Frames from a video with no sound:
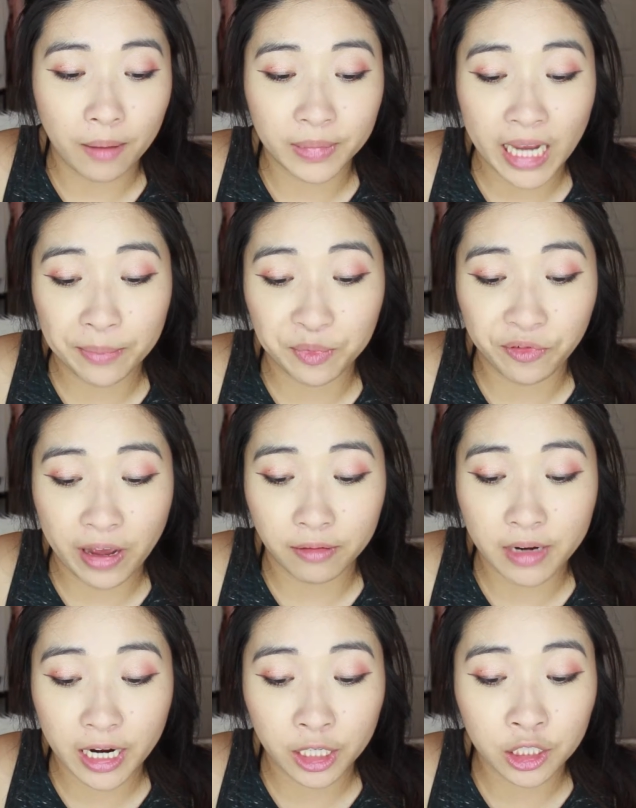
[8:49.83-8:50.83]
type of
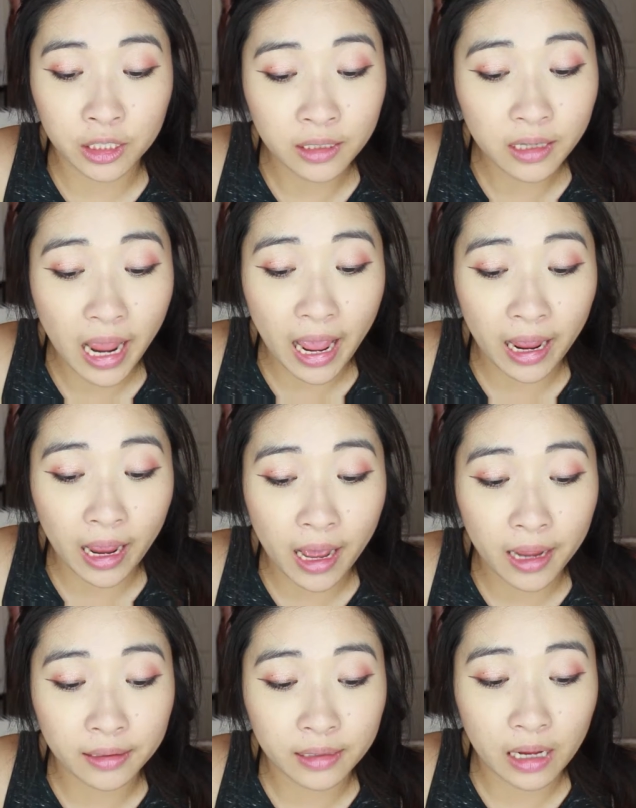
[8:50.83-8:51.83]
foundation,
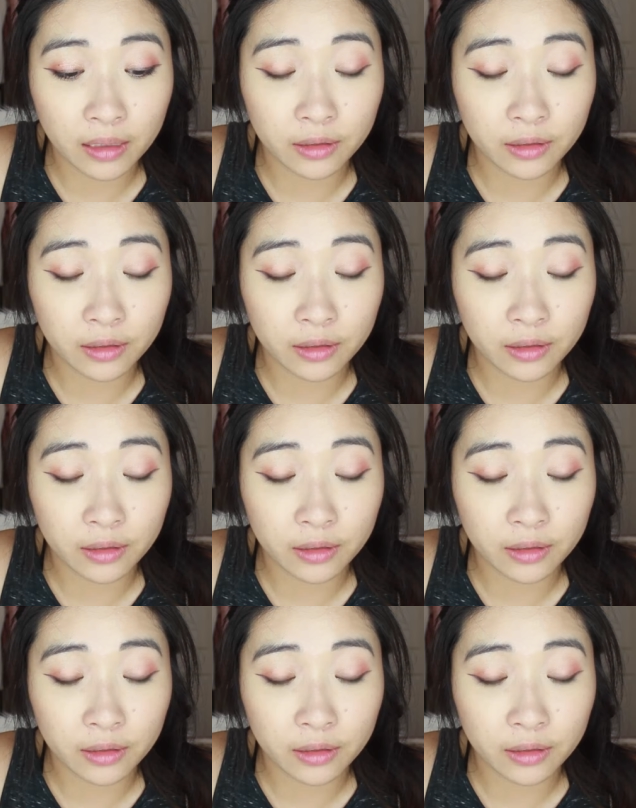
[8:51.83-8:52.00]
and